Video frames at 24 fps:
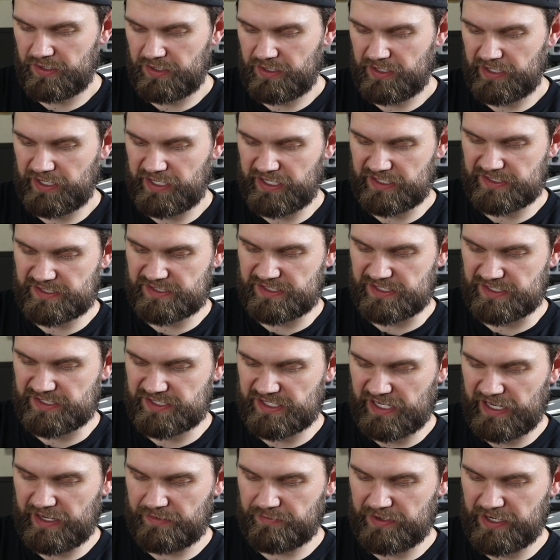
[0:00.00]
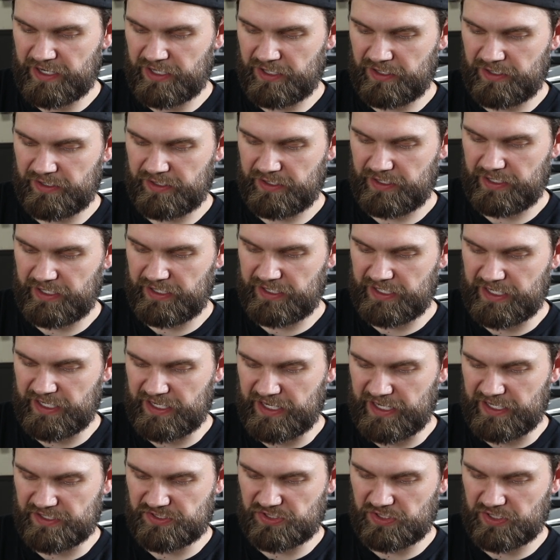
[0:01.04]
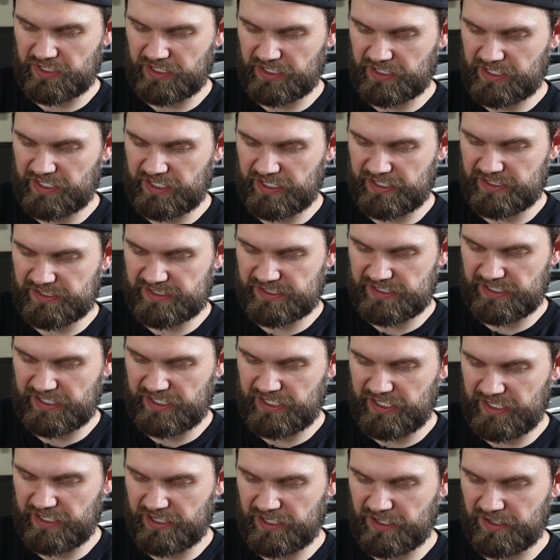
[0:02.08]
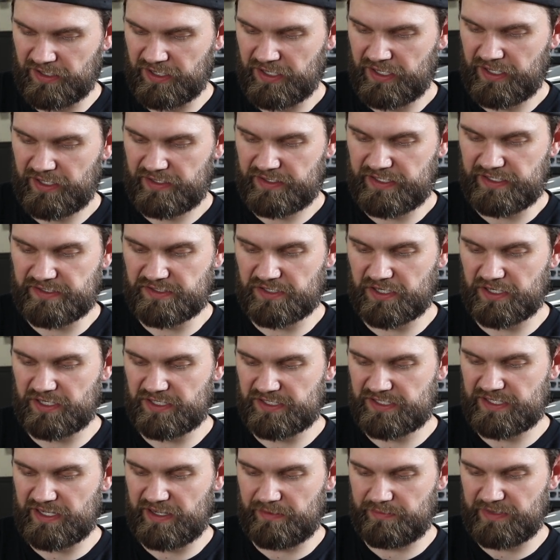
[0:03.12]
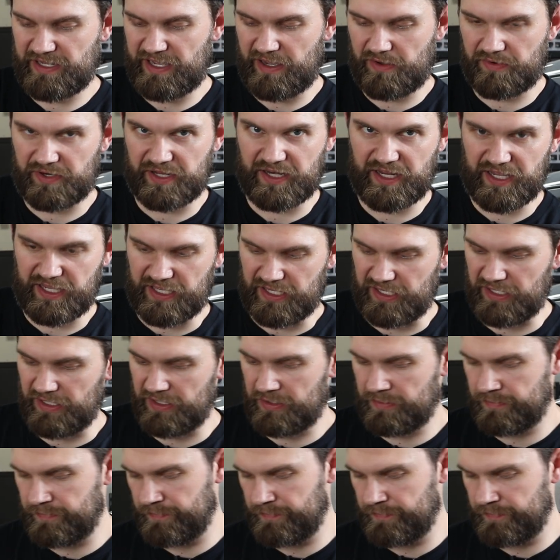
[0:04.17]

against the side rail, and then as you can kind of see here, these are going to step down and in.